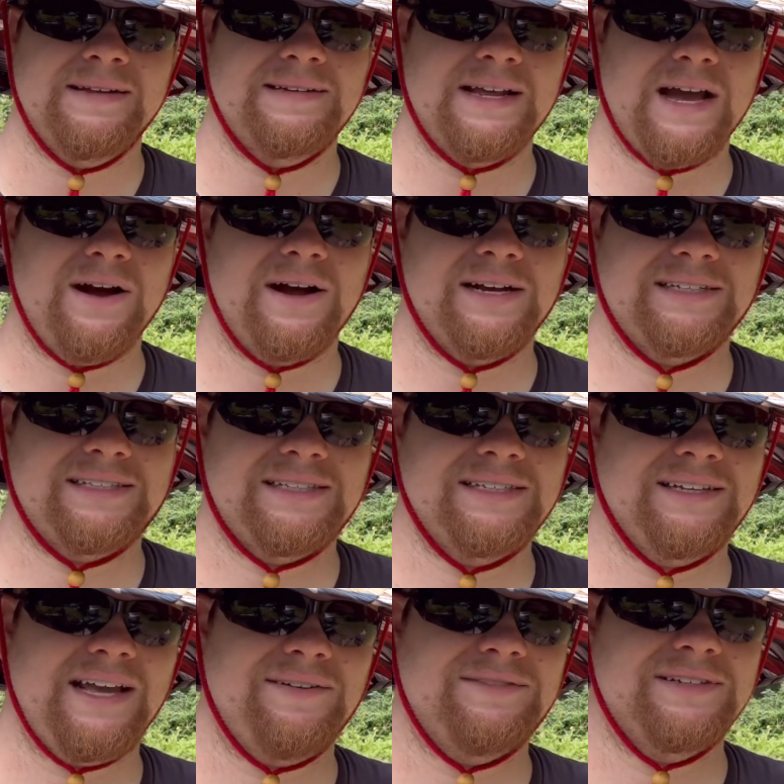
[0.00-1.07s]
Now, I
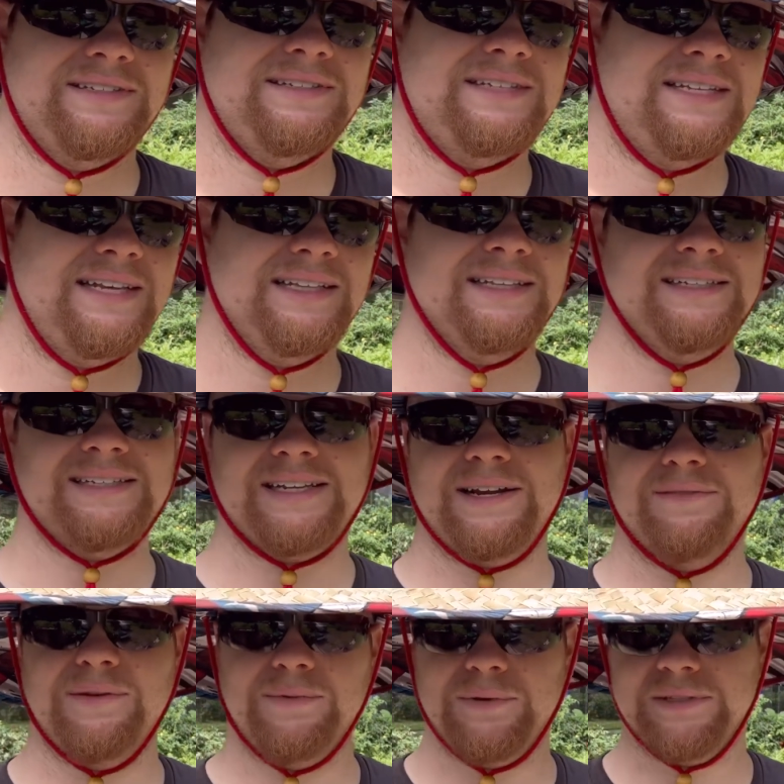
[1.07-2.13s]
still have to till it
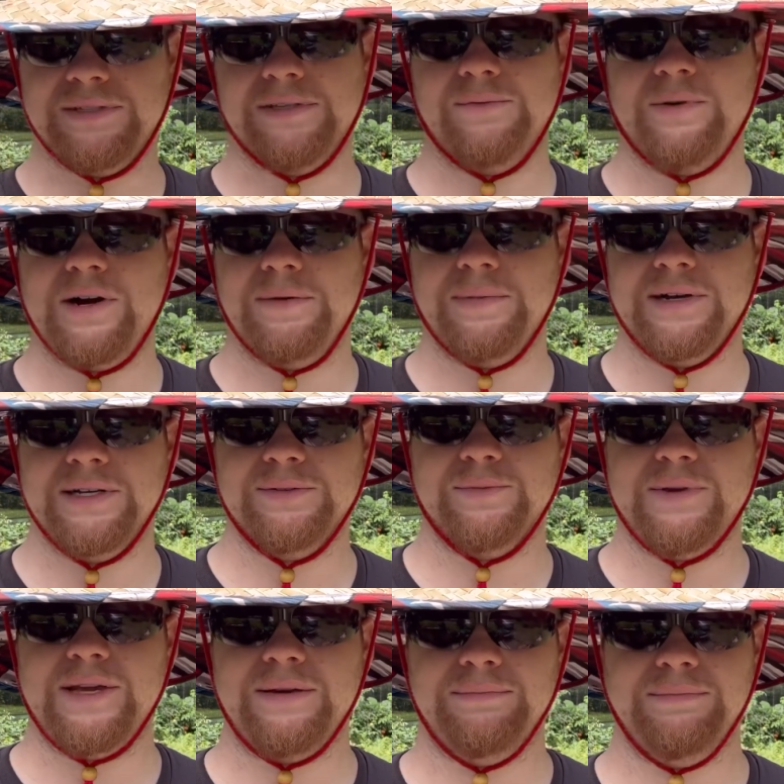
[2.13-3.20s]
every once in a while because
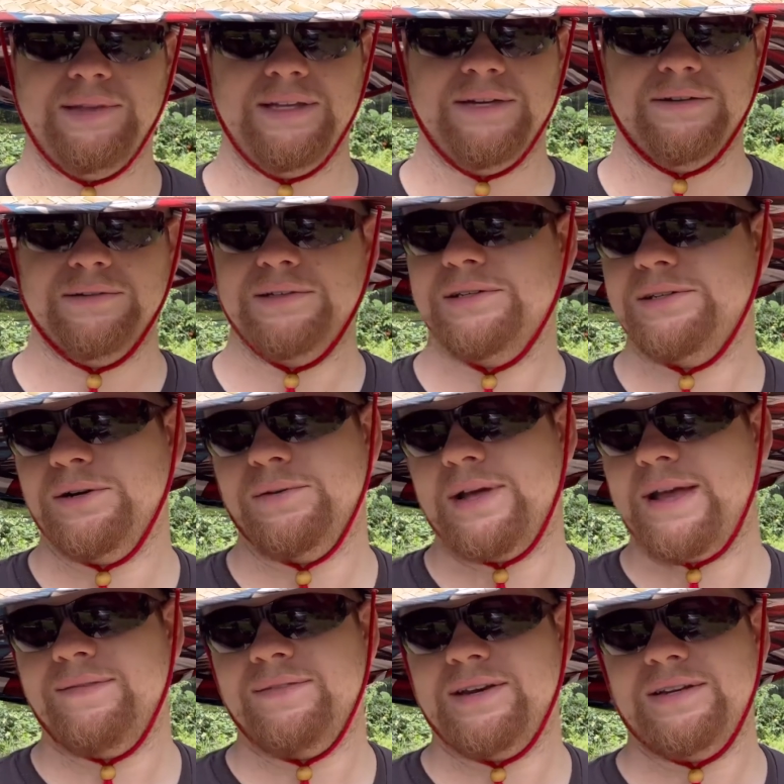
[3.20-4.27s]
we literally don't
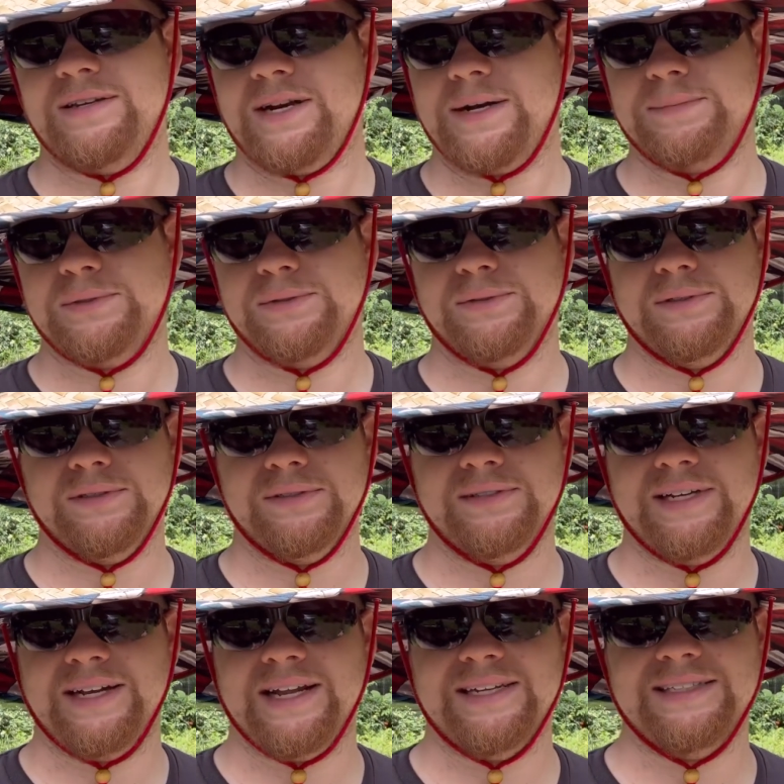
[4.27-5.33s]
have any
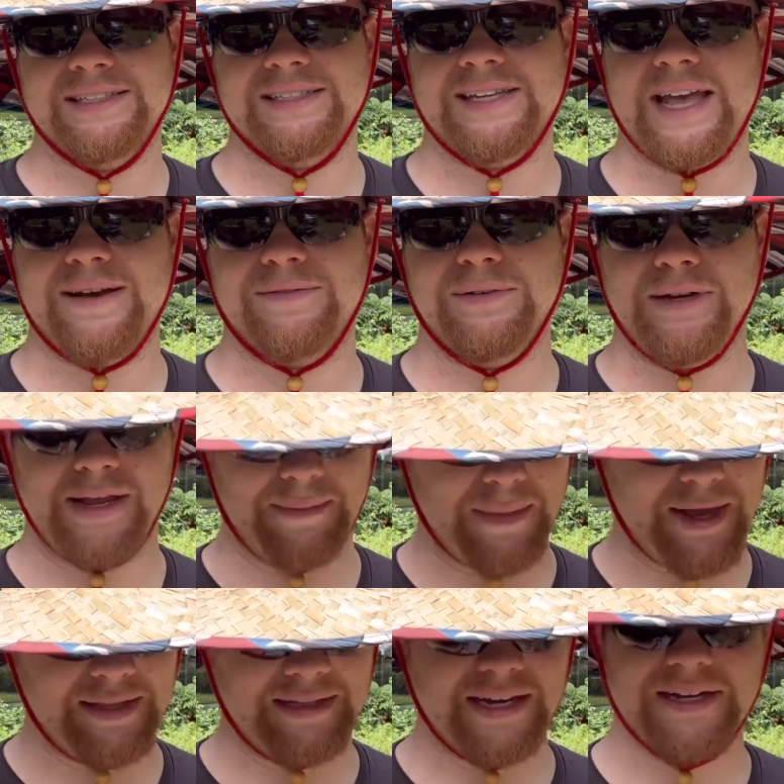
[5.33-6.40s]
topsoil, and I just haven't
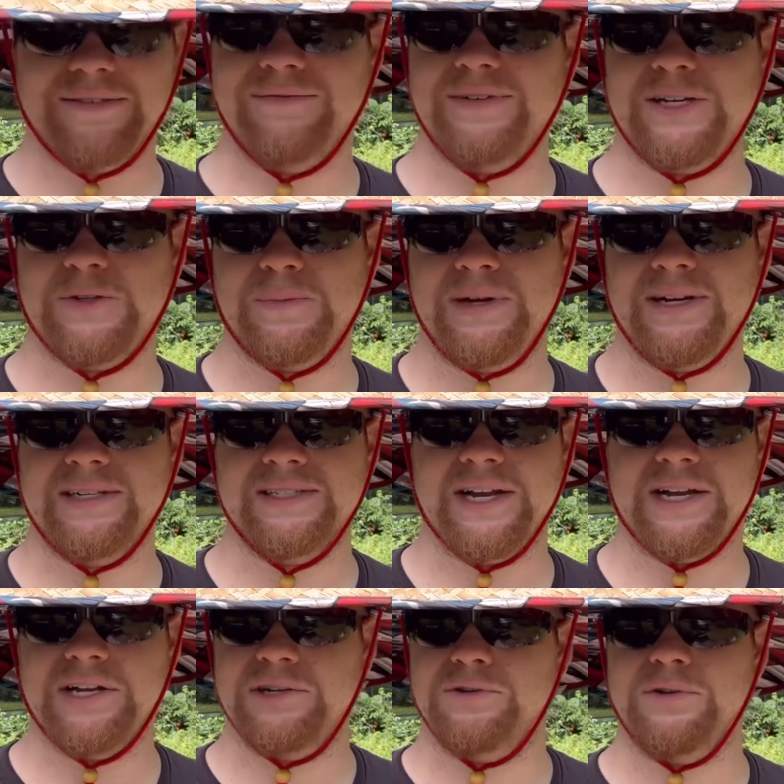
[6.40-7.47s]
made that investment because
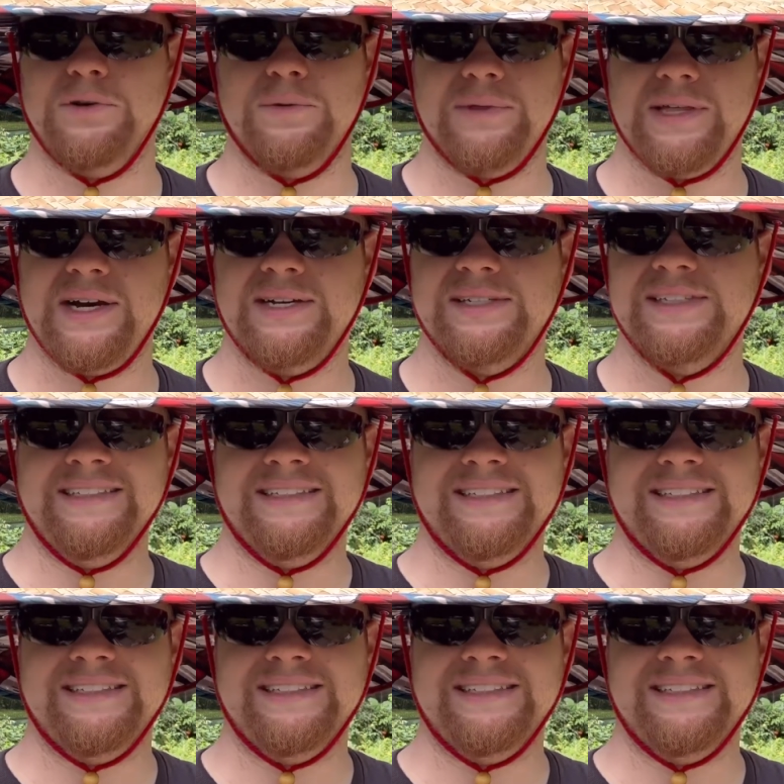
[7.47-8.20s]
I can grow without it.